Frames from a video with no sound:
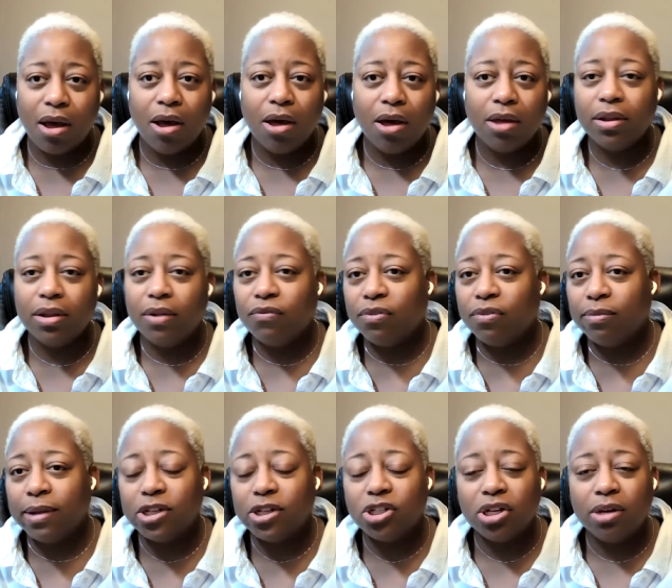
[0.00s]
all the
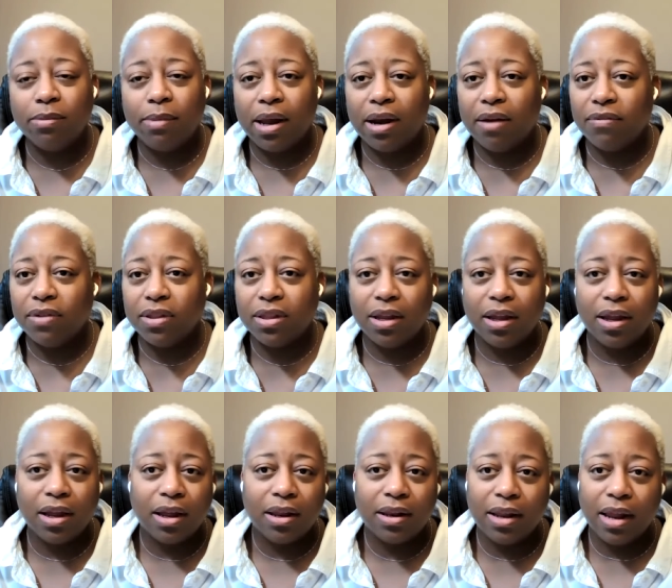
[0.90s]
information about
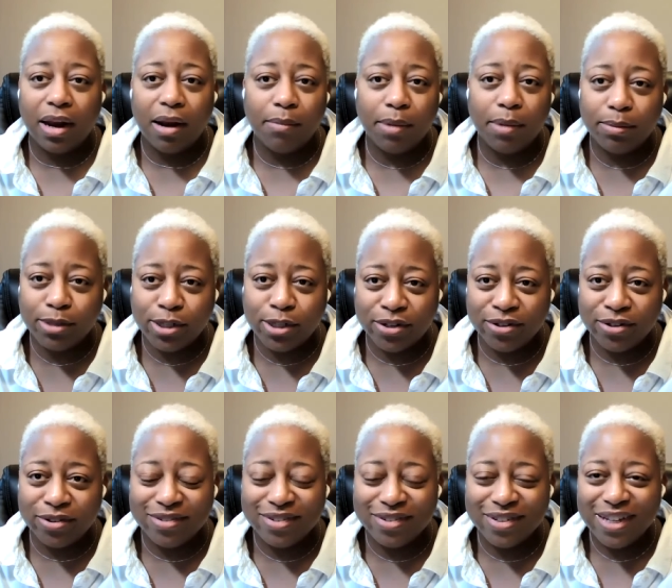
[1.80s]
everything that I'm up
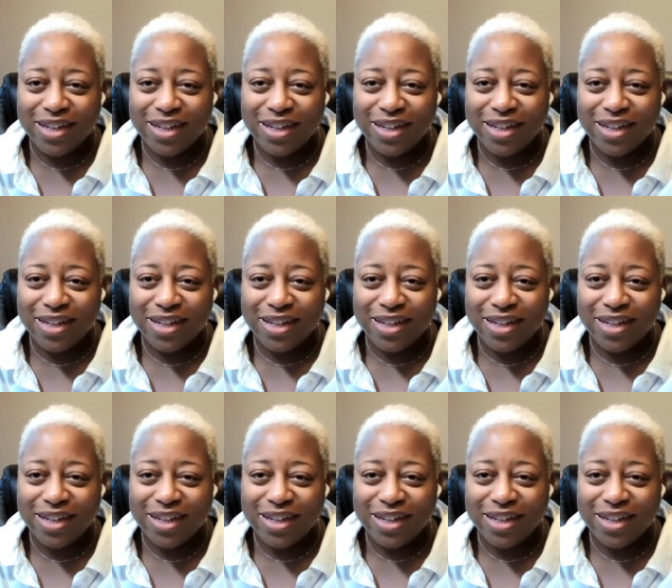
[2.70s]
to